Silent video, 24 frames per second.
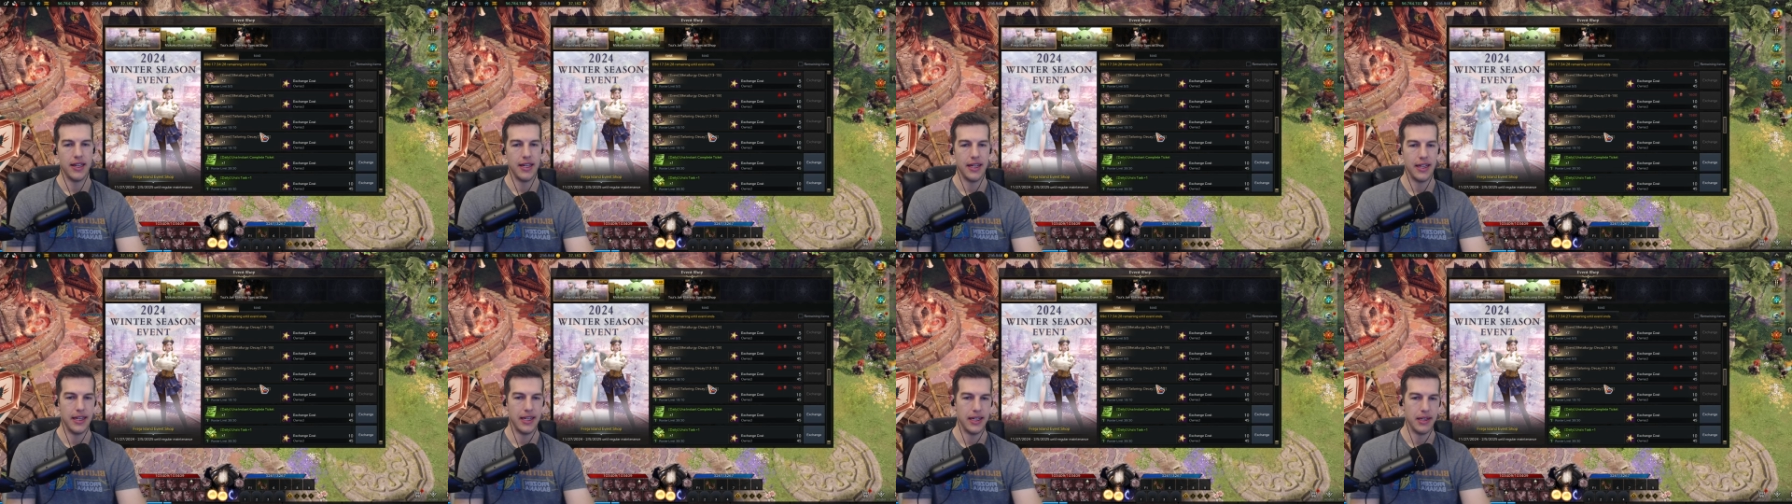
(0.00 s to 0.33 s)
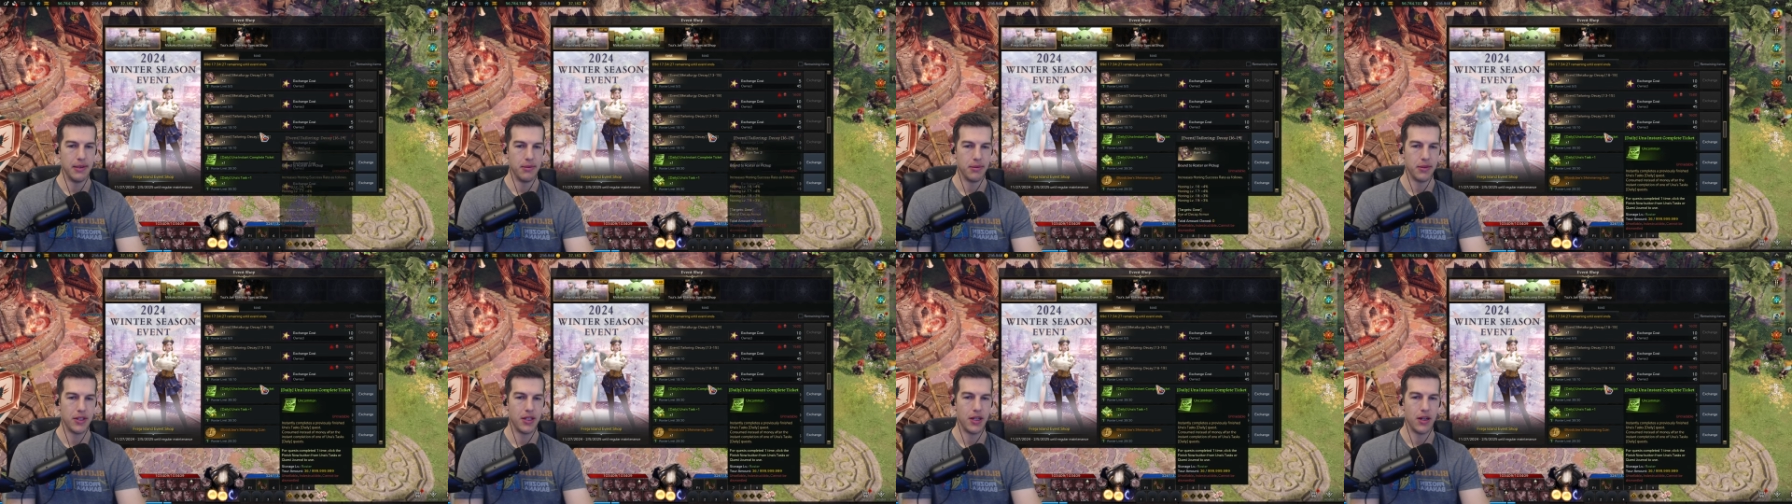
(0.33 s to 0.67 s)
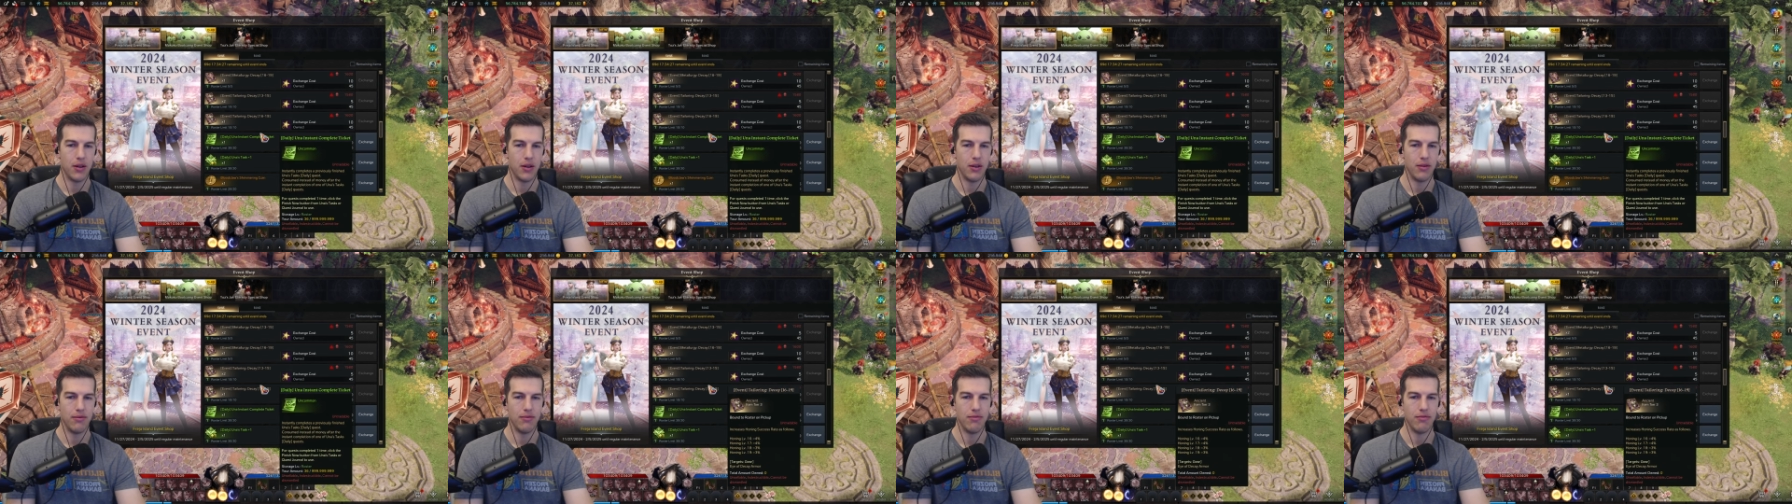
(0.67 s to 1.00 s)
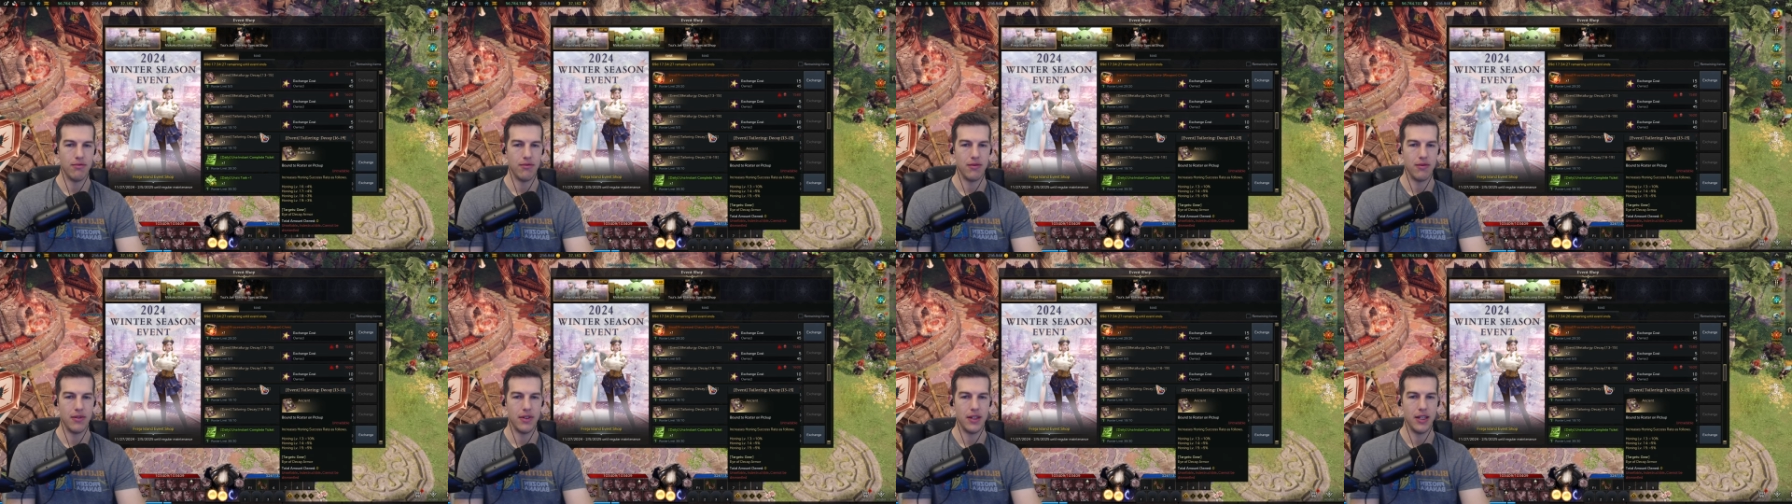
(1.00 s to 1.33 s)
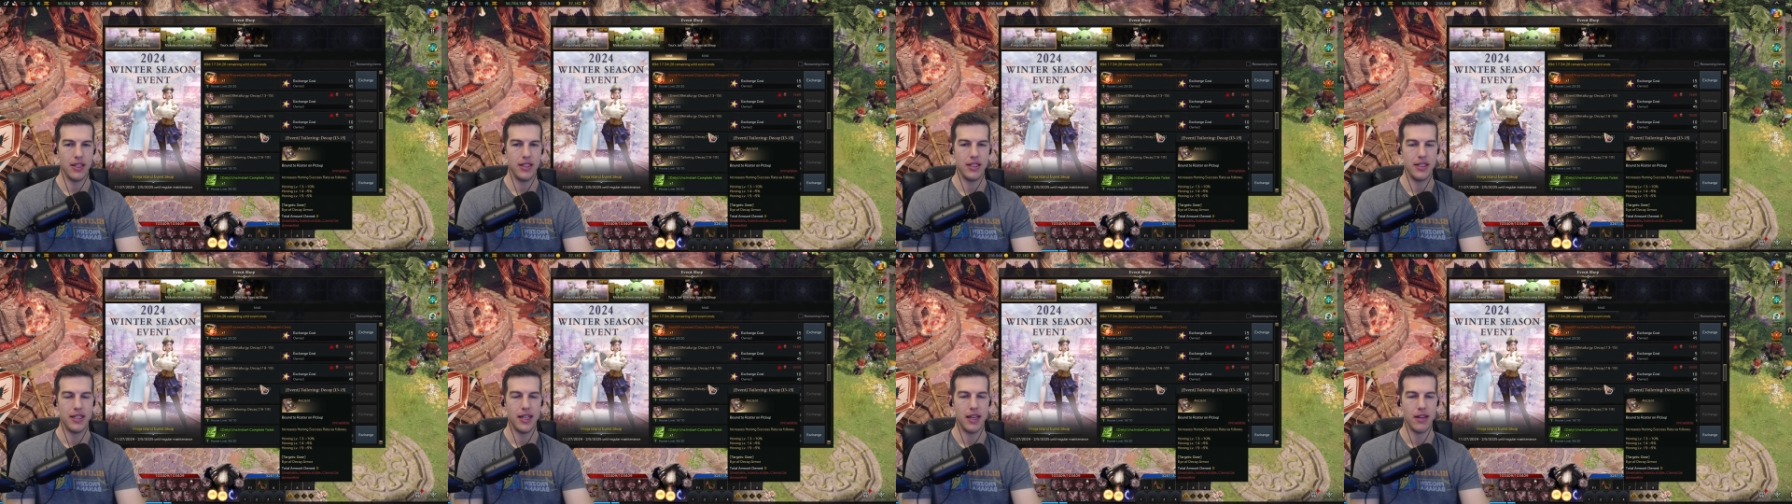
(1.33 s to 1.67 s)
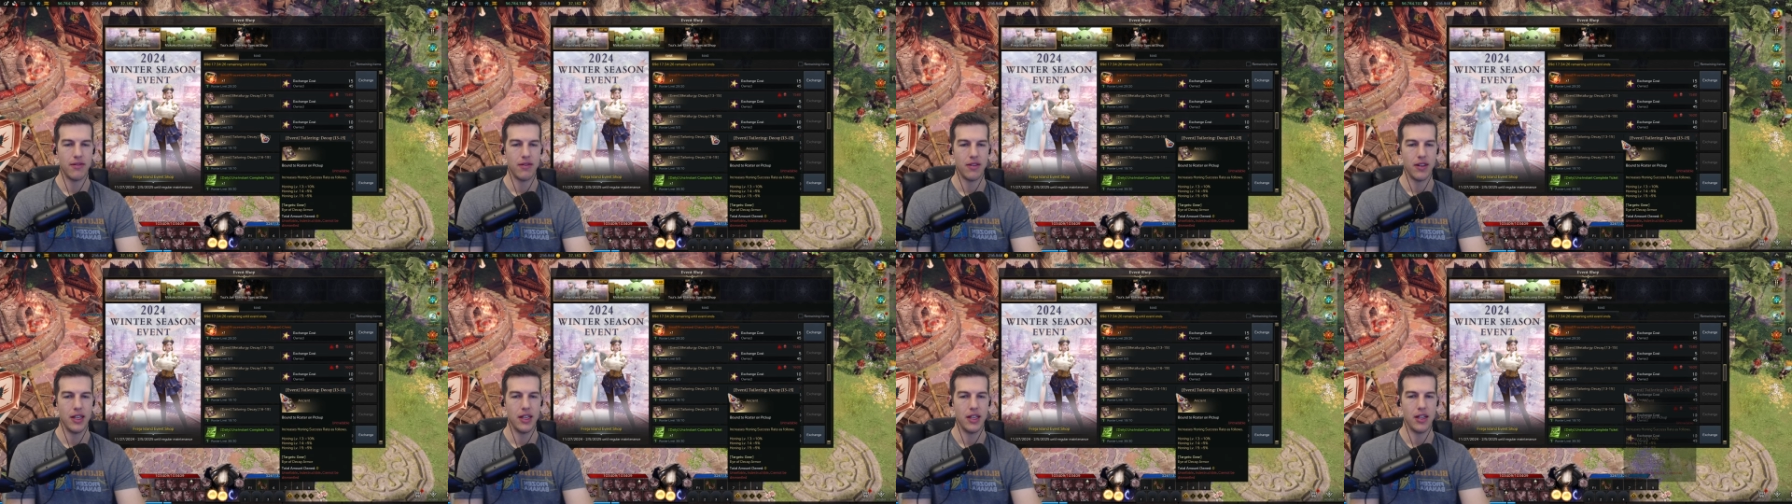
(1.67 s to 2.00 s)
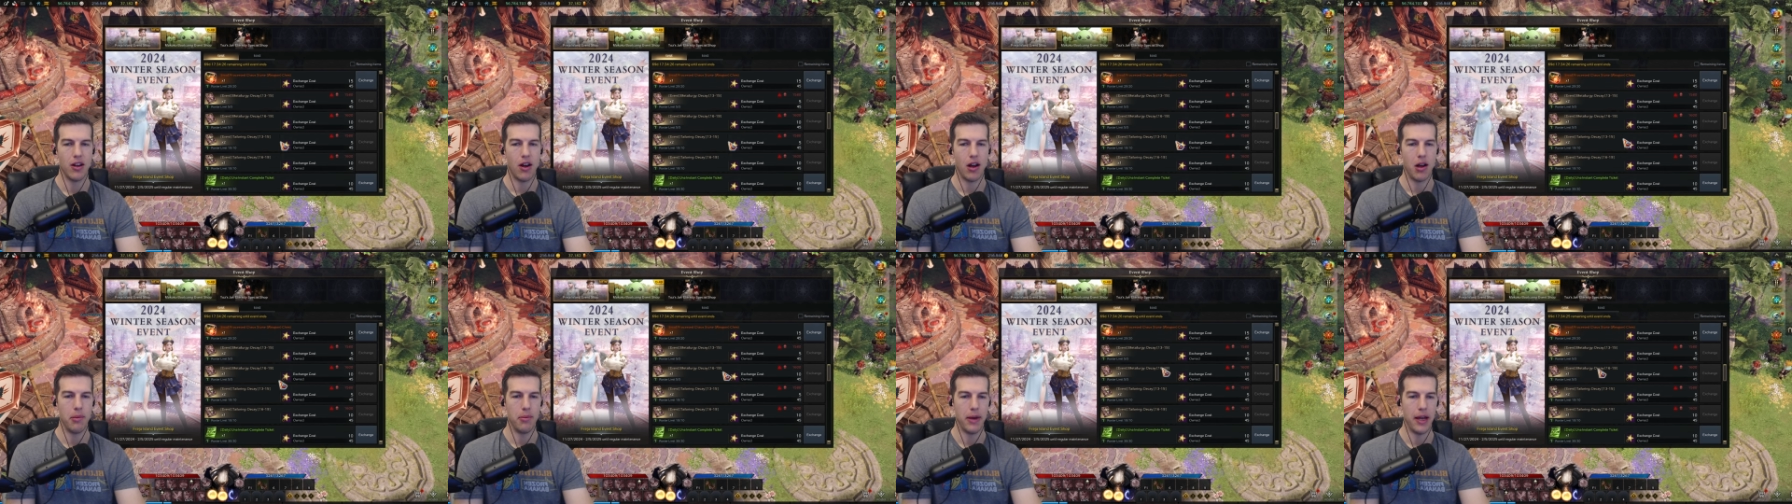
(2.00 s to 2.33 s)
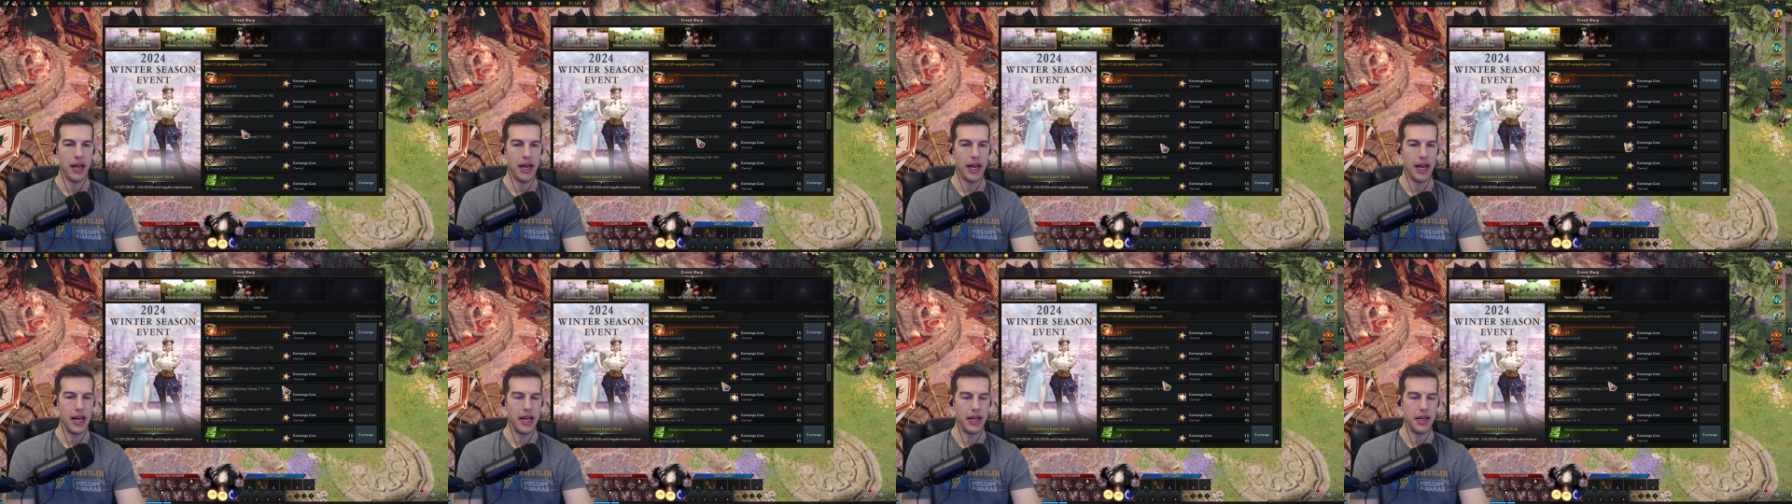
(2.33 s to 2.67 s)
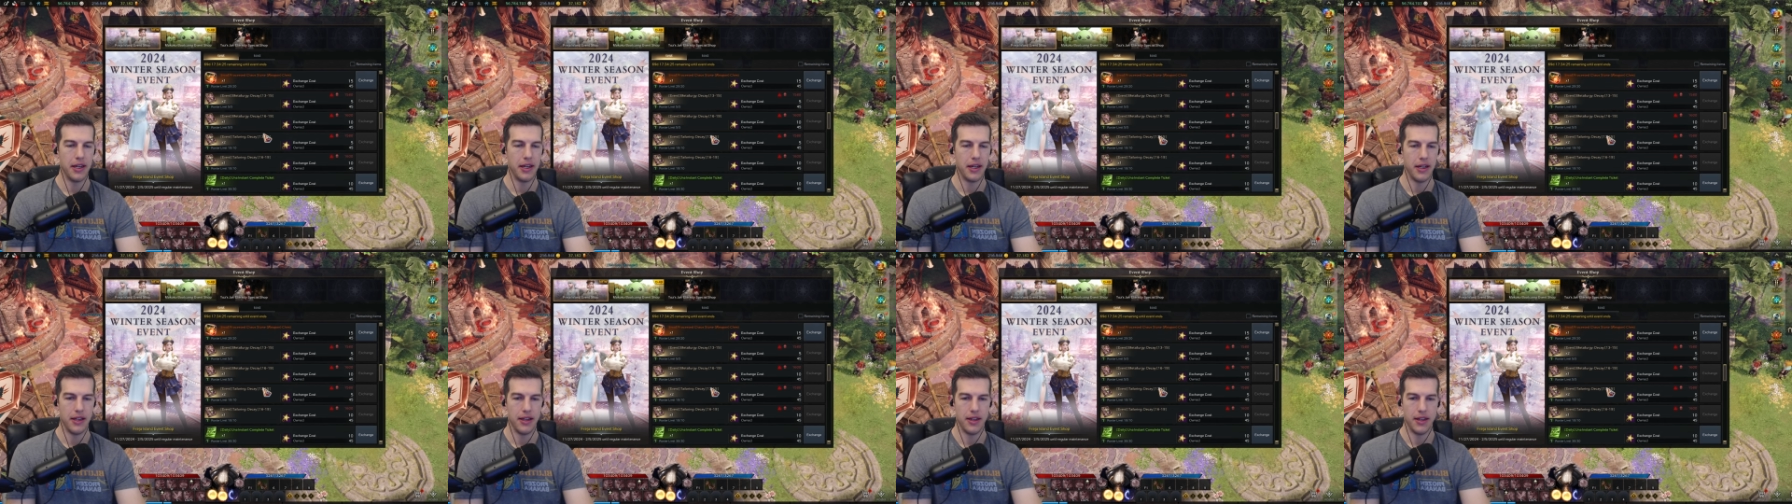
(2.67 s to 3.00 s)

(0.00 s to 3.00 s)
Um, so it's definitely not bad,